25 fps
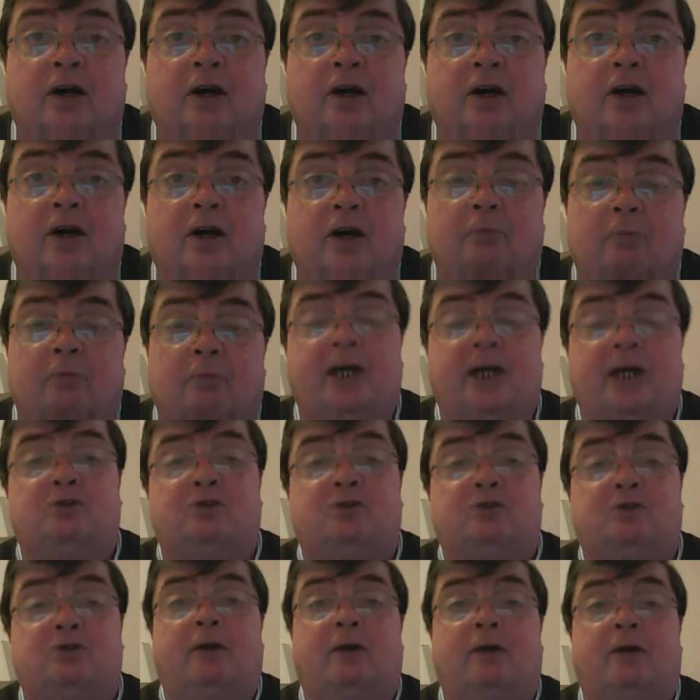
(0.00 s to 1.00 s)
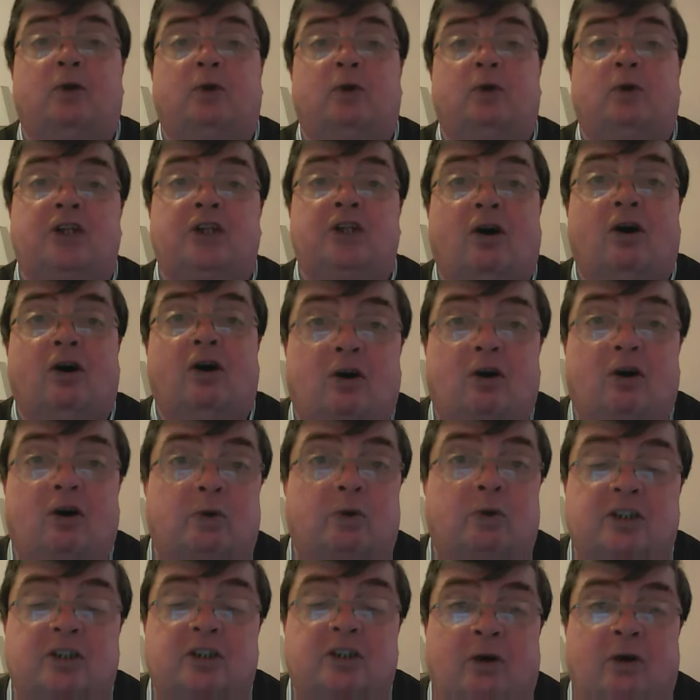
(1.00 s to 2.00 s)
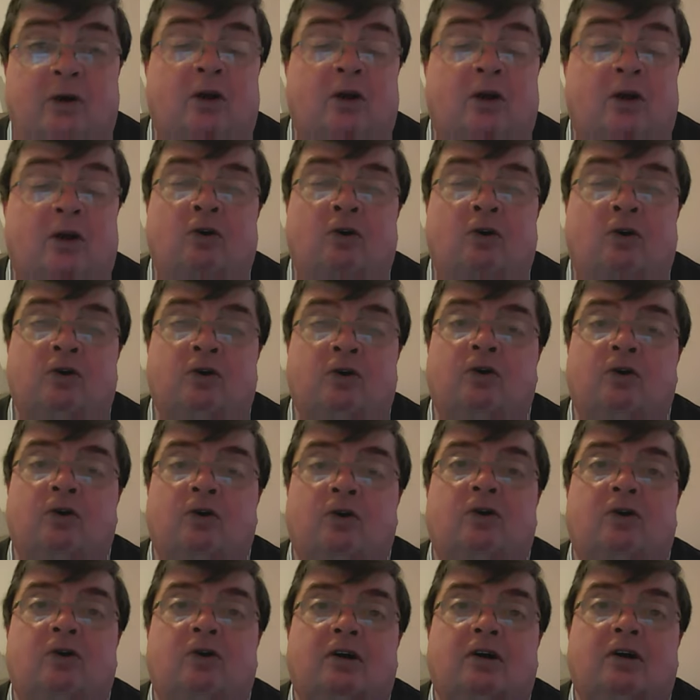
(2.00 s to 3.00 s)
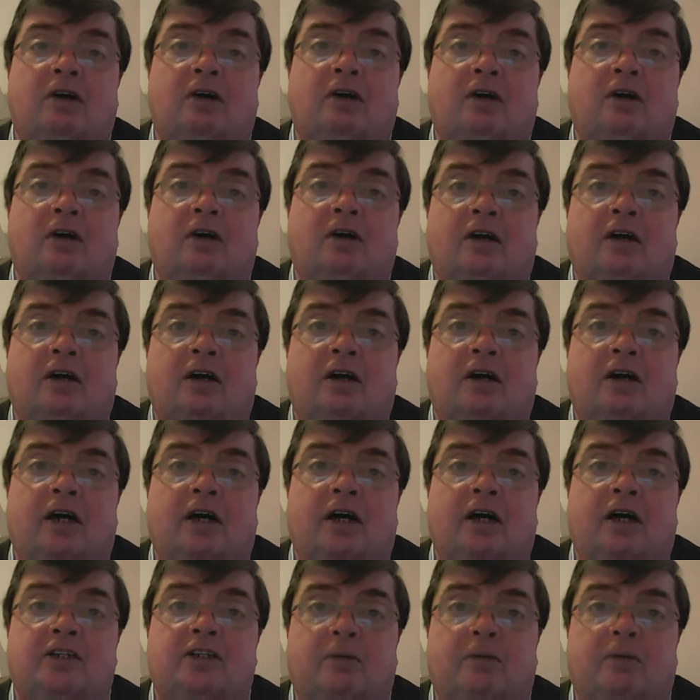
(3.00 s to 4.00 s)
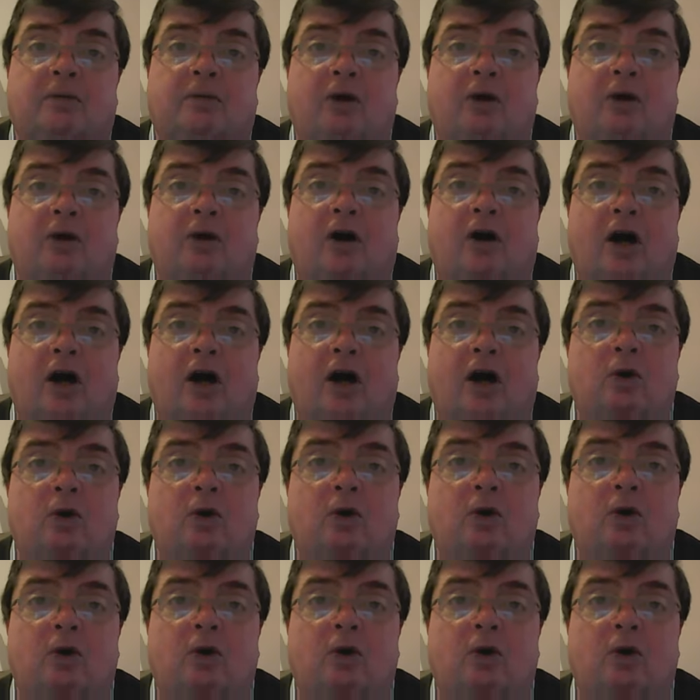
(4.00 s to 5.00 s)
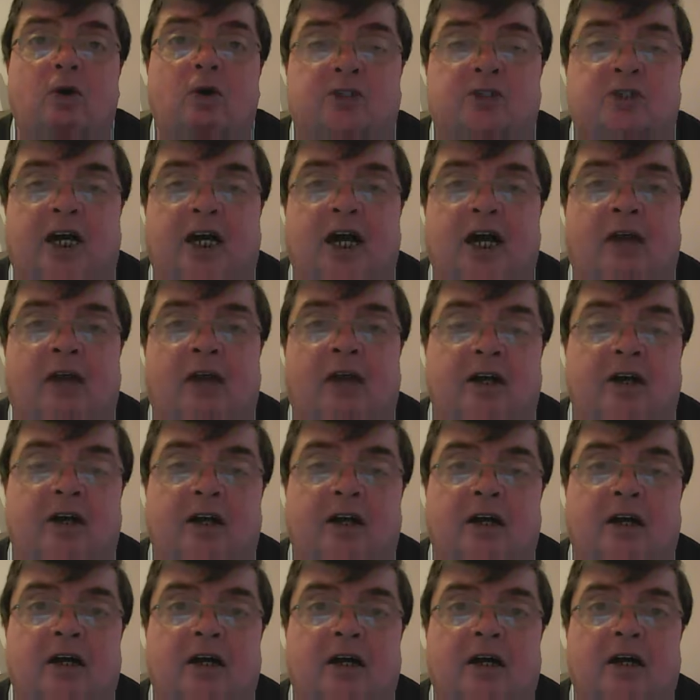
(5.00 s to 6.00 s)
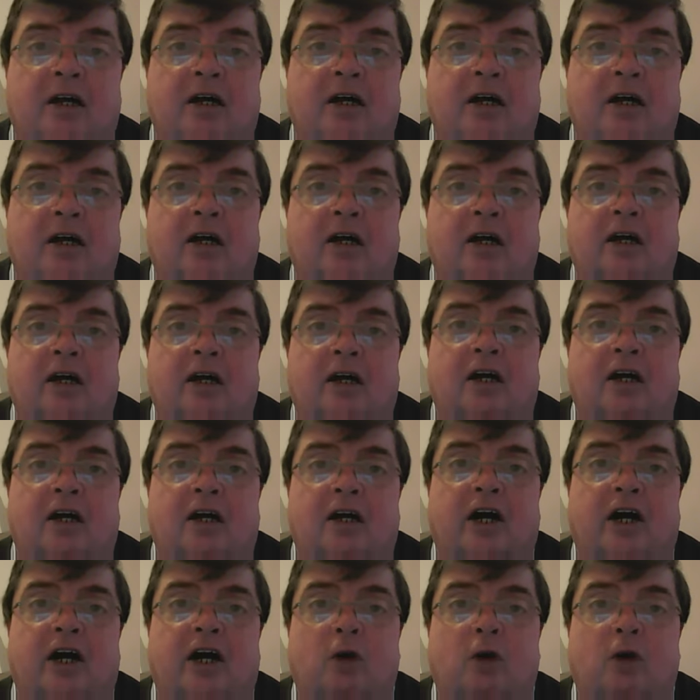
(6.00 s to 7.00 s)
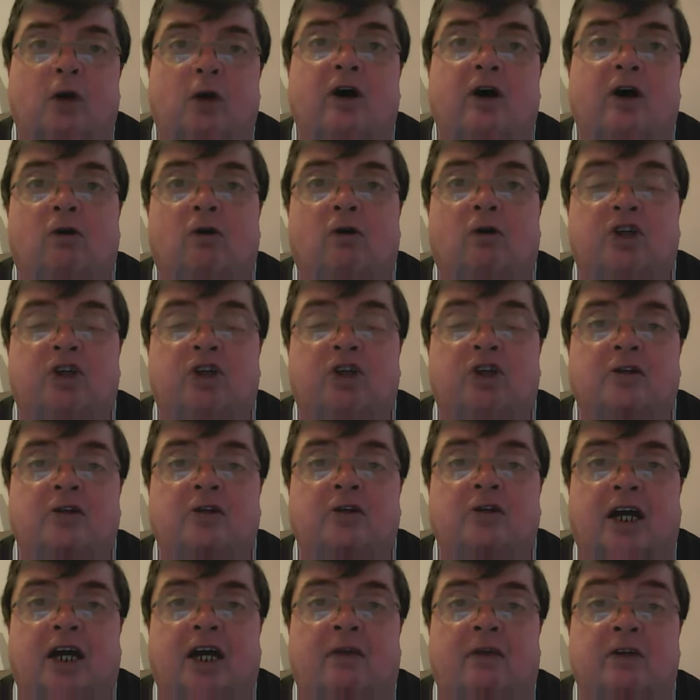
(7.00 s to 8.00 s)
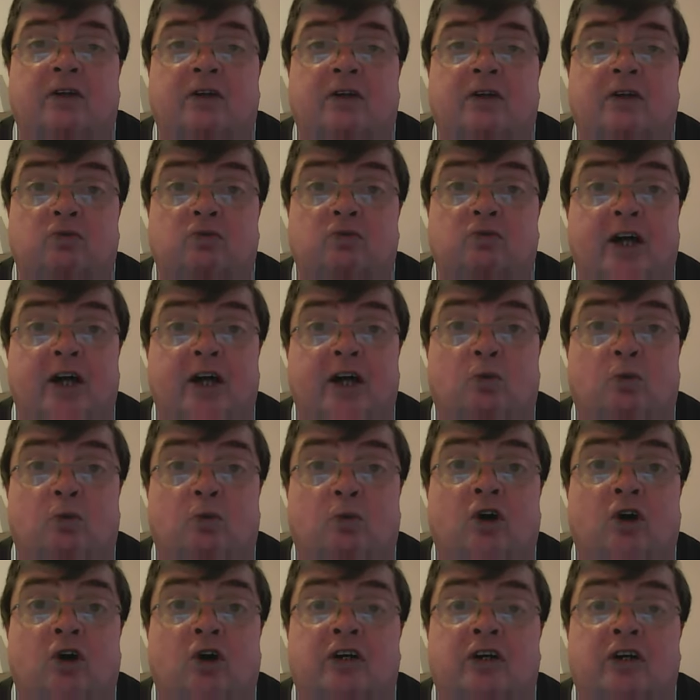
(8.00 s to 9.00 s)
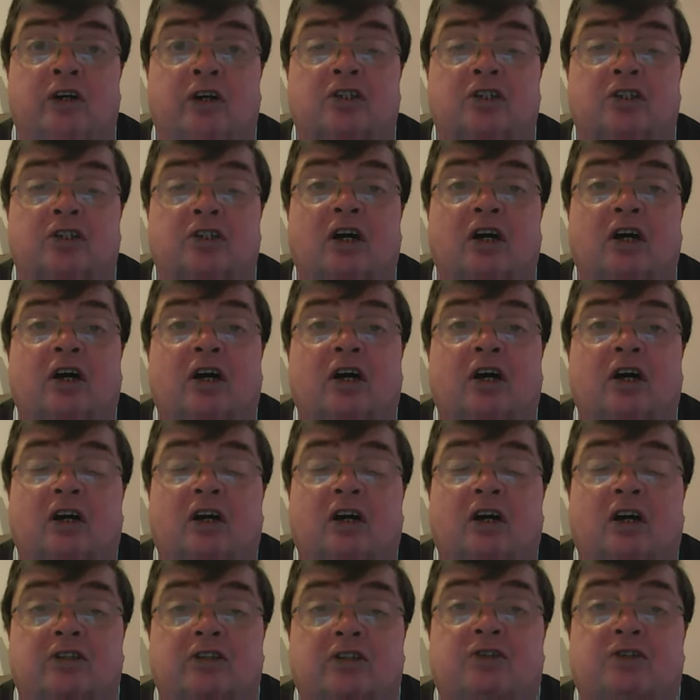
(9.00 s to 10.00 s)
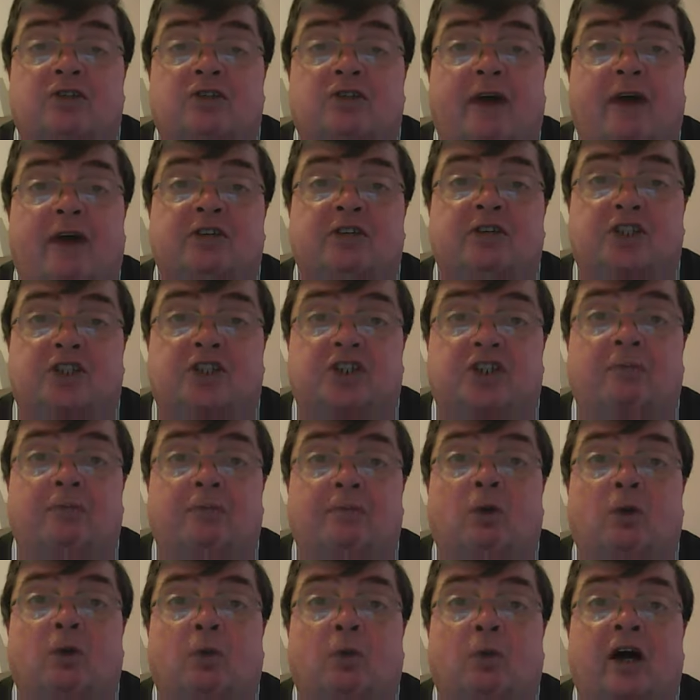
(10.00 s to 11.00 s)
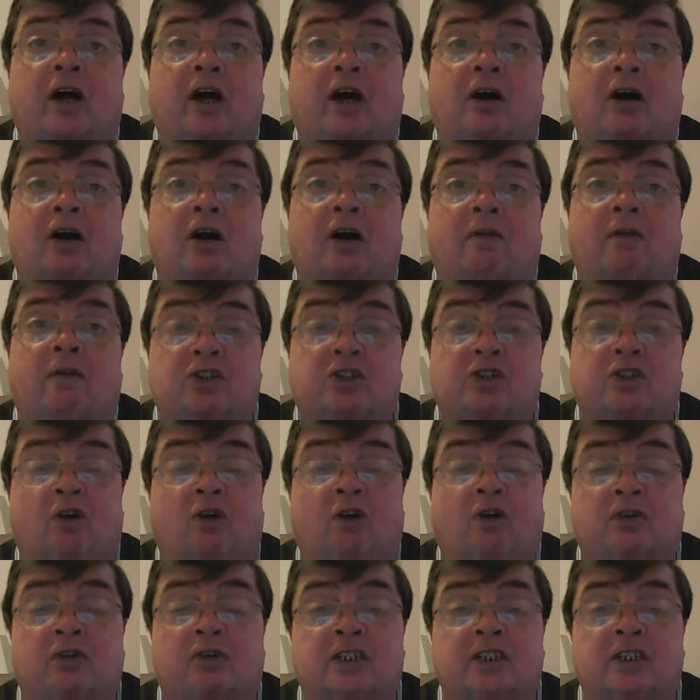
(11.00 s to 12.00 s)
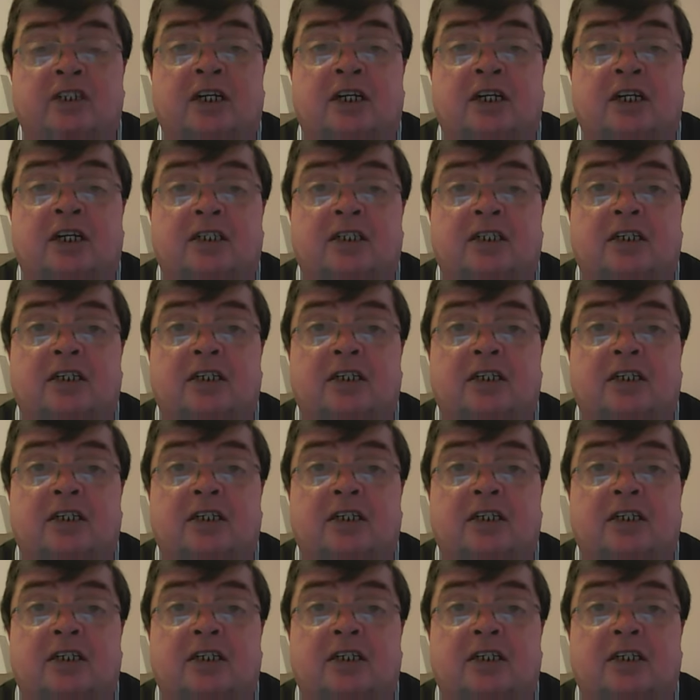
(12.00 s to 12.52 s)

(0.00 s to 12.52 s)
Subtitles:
And please remember, it's not always about a logo. It's about how we come together and how we all join together to raise awareness and to drive the stigma away on this awful disease.